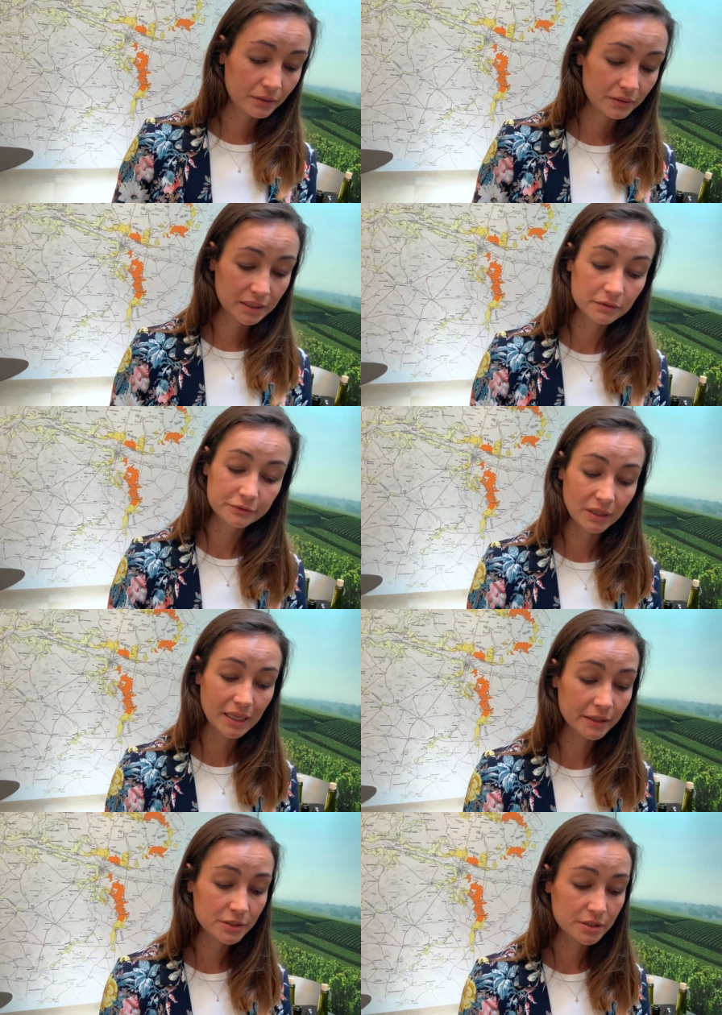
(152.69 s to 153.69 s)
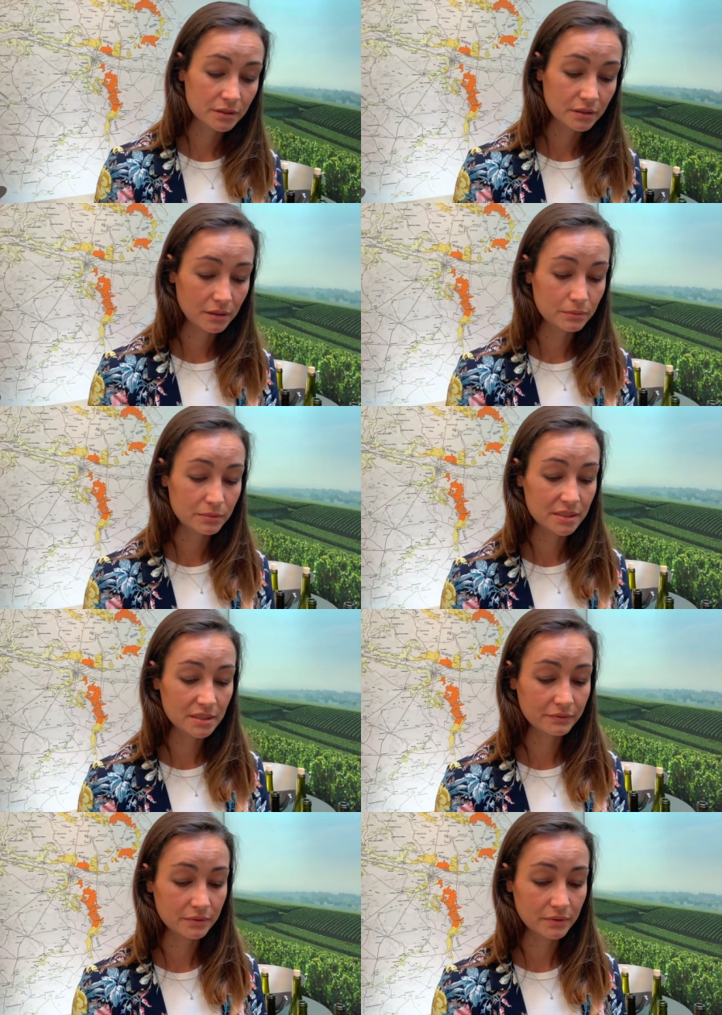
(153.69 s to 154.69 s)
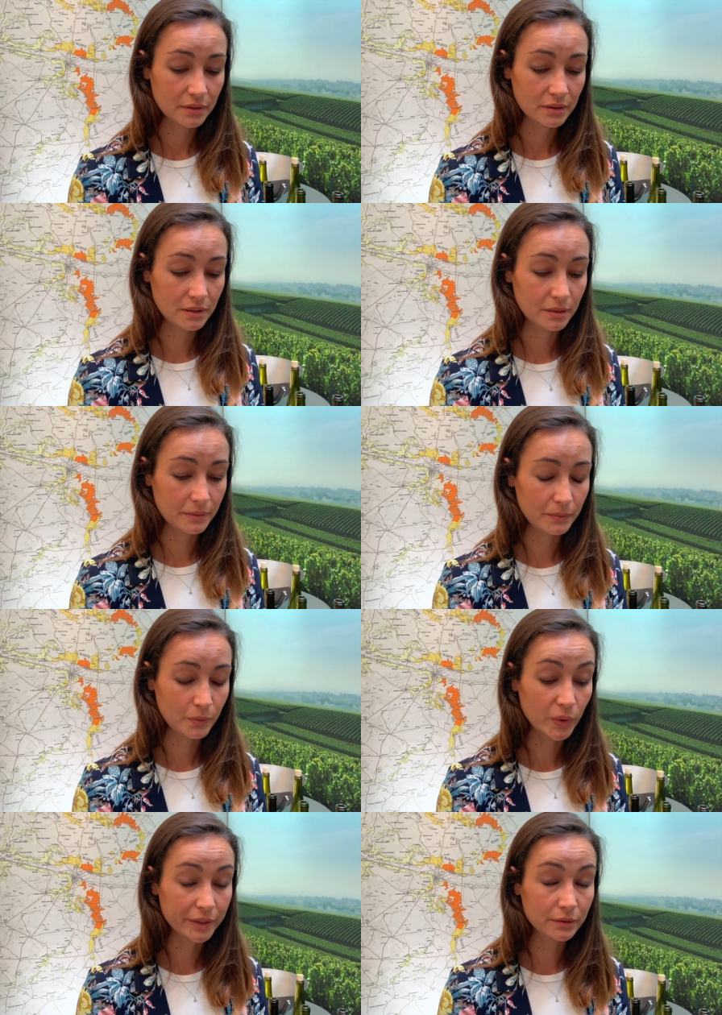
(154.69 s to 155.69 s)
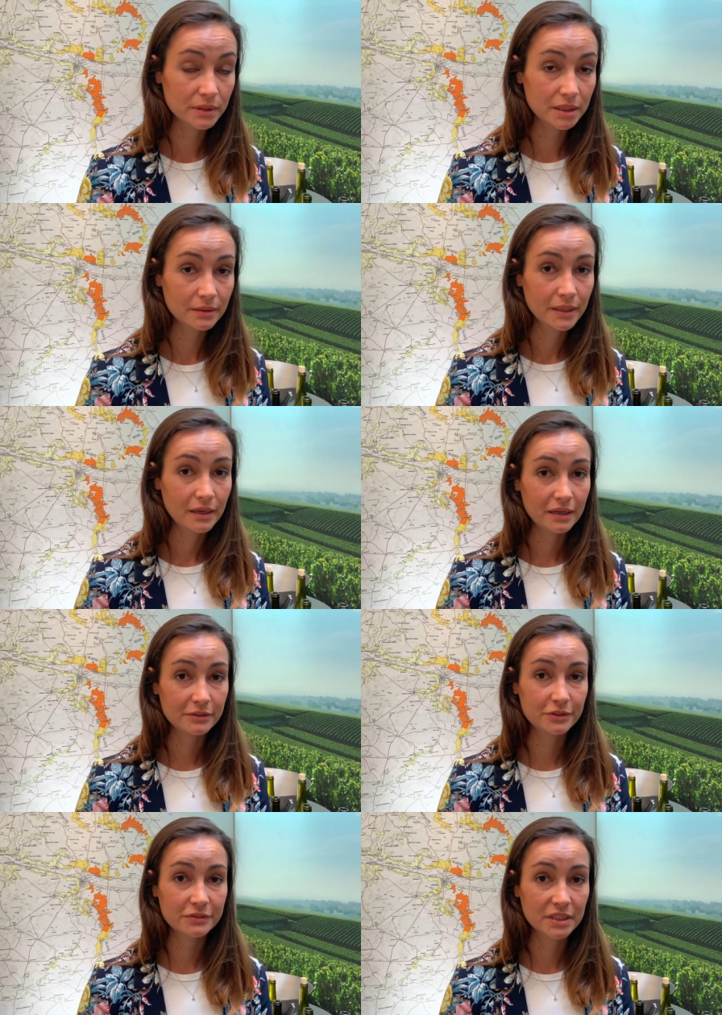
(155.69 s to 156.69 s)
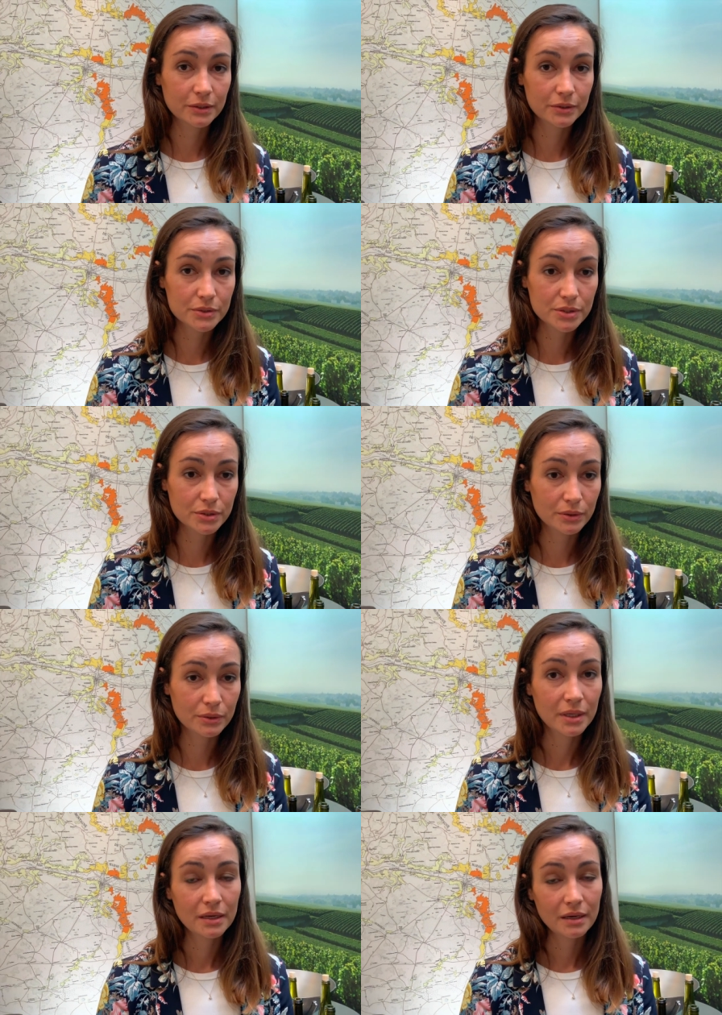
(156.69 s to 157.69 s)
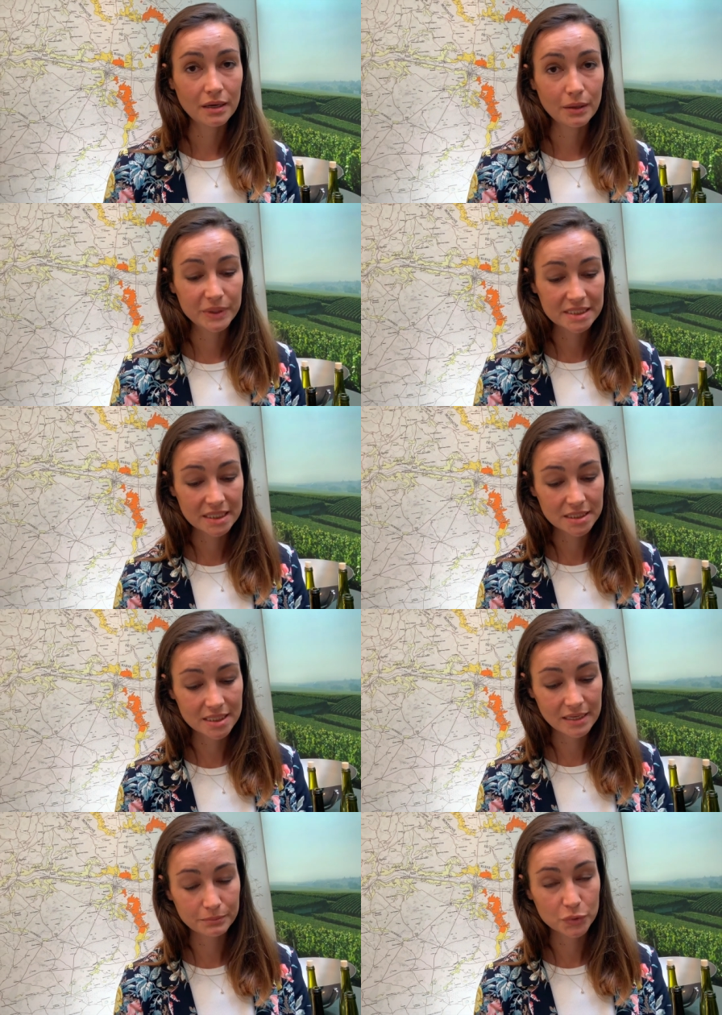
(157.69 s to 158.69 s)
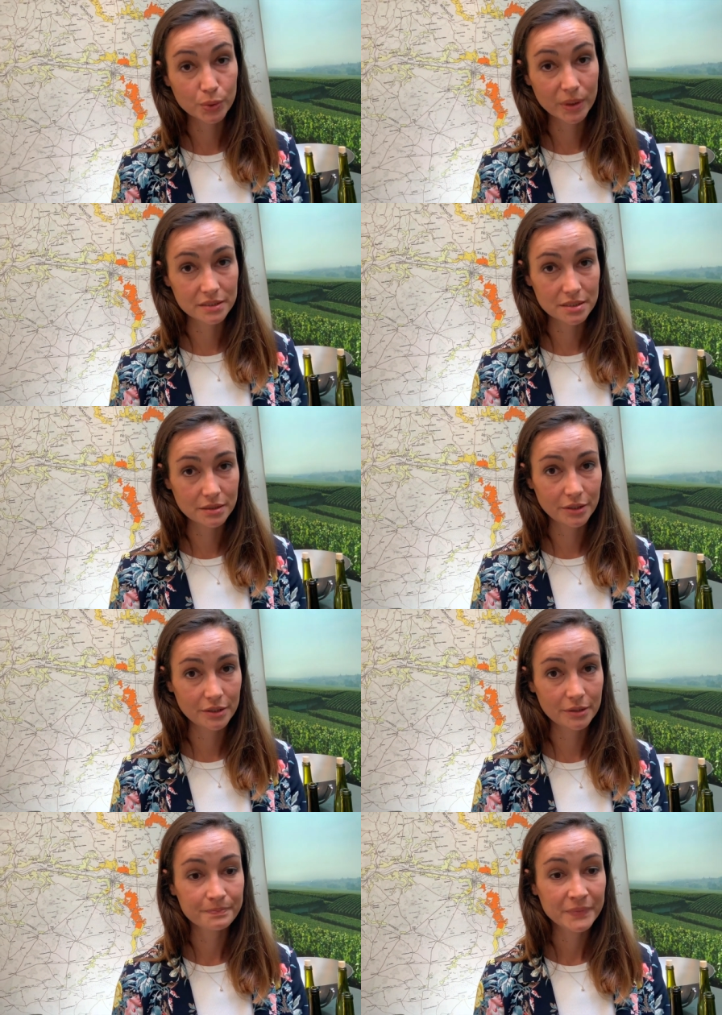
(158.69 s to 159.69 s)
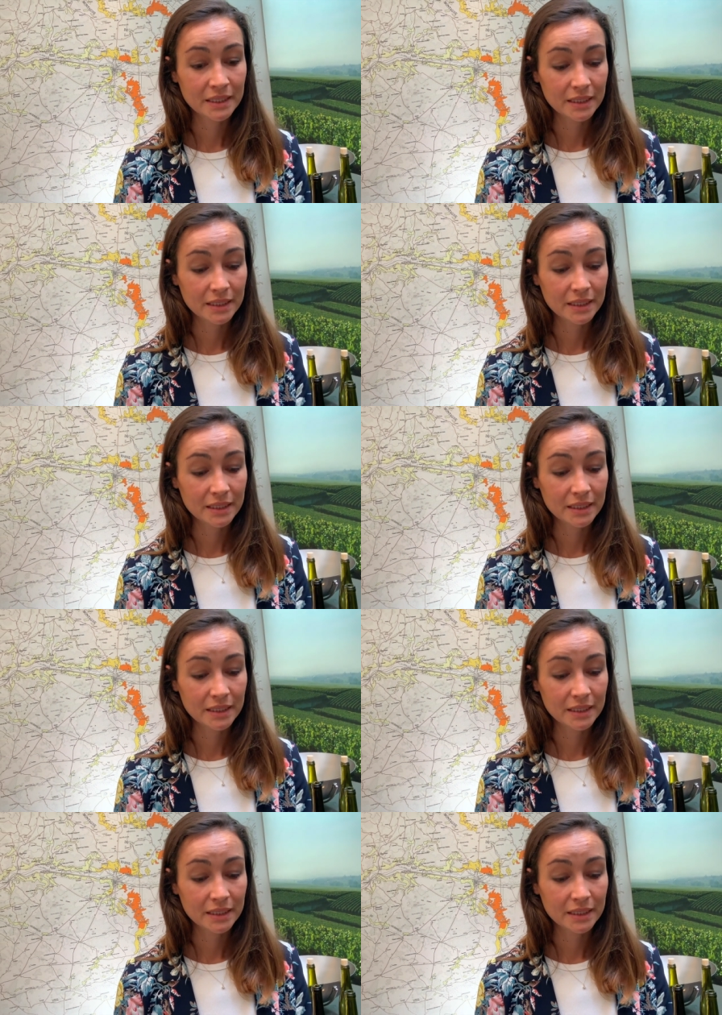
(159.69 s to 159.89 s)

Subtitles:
kind of a large reserve winery at Veuve Clicquot, so we taste them twice a year.